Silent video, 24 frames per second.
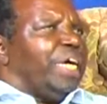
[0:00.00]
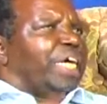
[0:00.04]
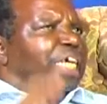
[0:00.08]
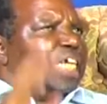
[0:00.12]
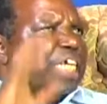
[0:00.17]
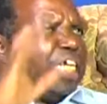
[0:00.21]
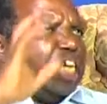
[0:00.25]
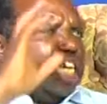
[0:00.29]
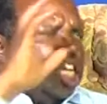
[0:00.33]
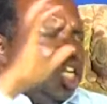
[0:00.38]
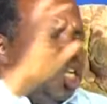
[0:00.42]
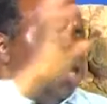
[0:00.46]

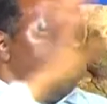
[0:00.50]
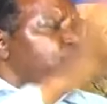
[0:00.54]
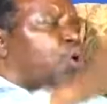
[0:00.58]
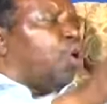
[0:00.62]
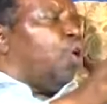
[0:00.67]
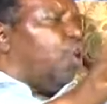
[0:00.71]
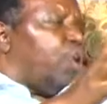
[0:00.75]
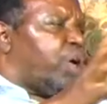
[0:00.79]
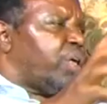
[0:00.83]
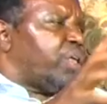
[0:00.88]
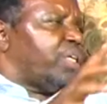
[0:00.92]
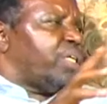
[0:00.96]
he knew
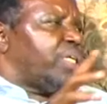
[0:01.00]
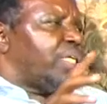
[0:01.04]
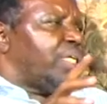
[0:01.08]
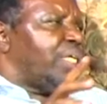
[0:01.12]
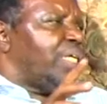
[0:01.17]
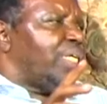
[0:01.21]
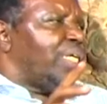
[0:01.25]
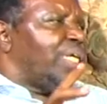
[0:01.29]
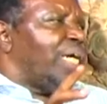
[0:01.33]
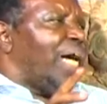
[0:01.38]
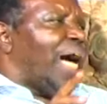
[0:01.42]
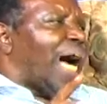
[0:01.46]
God
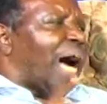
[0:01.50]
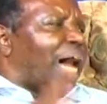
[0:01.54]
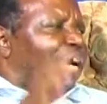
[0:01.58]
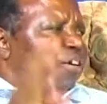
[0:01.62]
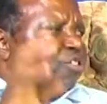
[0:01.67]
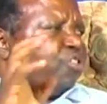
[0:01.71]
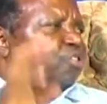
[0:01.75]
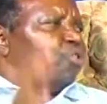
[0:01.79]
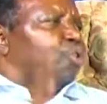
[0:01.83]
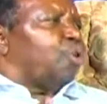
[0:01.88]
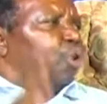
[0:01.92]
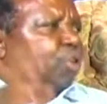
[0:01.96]
and
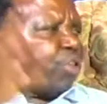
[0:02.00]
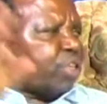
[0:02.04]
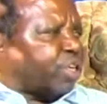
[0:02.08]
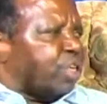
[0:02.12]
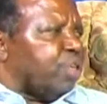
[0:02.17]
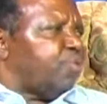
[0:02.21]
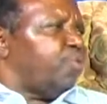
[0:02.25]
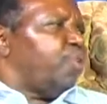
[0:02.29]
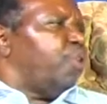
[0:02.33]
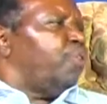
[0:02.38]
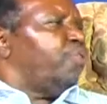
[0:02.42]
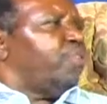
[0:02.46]
still got
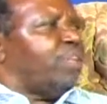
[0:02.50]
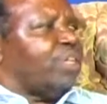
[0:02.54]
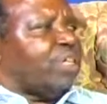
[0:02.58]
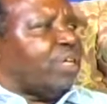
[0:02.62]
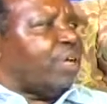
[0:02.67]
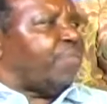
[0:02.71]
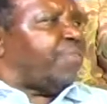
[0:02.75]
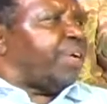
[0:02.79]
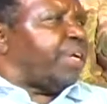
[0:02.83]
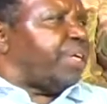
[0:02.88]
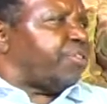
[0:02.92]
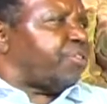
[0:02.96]
involved in
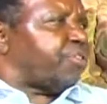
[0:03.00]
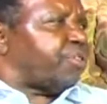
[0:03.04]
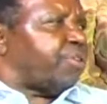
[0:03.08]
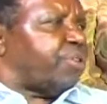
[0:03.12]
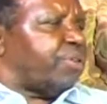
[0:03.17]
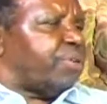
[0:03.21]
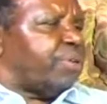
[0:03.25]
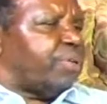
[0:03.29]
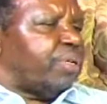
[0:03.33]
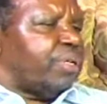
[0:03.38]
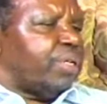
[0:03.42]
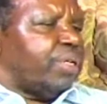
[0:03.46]
divination.